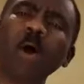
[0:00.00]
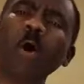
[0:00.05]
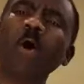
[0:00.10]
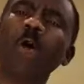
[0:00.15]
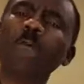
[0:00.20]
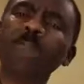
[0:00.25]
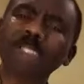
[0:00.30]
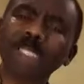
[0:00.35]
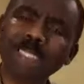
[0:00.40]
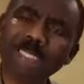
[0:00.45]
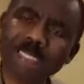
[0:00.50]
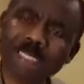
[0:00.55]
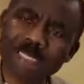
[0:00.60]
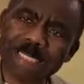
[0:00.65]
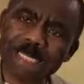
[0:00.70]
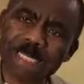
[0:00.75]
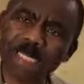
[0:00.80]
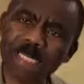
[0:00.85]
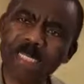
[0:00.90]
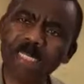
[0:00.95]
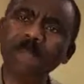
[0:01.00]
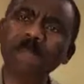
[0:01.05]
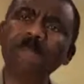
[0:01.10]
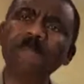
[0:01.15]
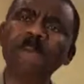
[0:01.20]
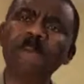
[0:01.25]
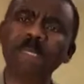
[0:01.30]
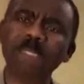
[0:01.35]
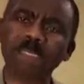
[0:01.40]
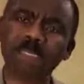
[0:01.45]
often see the
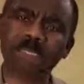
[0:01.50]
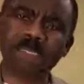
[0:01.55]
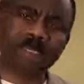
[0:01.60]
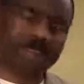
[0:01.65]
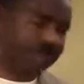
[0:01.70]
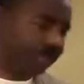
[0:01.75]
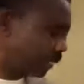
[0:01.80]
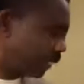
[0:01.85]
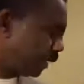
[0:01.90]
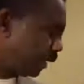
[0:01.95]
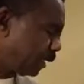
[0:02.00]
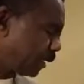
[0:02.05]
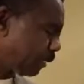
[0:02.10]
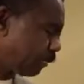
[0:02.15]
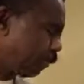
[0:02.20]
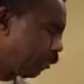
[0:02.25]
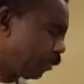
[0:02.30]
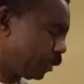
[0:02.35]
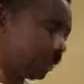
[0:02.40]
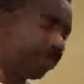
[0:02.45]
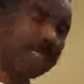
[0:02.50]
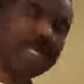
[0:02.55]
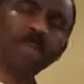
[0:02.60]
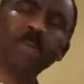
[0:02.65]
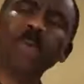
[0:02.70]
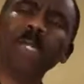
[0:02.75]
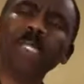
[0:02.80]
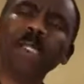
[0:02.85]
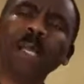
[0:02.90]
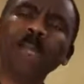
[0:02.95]
plus because most
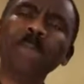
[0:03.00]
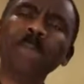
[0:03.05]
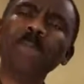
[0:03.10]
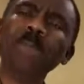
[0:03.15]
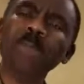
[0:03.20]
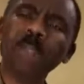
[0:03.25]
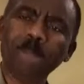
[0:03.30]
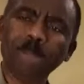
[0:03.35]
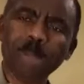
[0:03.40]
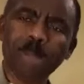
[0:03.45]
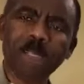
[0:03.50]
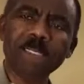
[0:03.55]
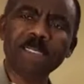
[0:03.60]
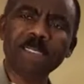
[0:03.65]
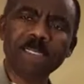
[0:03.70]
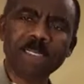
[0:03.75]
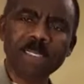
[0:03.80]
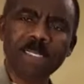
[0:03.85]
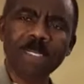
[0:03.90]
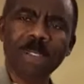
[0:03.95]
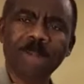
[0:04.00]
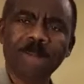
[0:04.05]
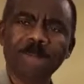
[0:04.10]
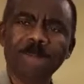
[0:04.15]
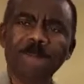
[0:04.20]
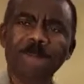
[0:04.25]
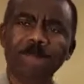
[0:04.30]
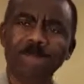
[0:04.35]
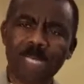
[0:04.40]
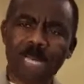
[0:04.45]
people will not put the plus,
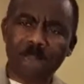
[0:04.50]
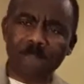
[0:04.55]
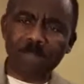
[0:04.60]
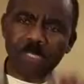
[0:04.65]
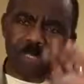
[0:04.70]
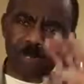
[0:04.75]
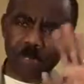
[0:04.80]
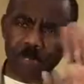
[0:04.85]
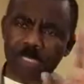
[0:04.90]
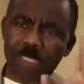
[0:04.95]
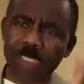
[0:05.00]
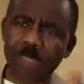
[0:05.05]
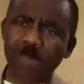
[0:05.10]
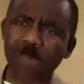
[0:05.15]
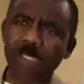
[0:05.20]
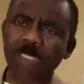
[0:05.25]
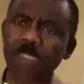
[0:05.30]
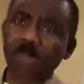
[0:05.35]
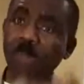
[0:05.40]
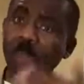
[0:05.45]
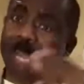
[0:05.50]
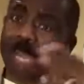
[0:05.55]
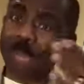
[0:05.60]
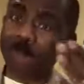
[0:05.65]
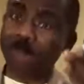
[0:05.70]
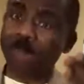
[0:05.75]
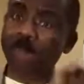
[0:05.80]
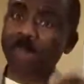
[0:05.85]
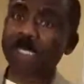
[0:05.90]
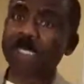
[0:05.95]
but I'm just putting the plus for
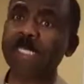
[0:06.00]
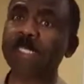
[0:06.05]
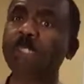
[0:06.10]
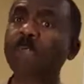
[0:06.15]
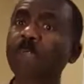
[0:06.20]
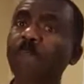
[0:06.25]
emphasis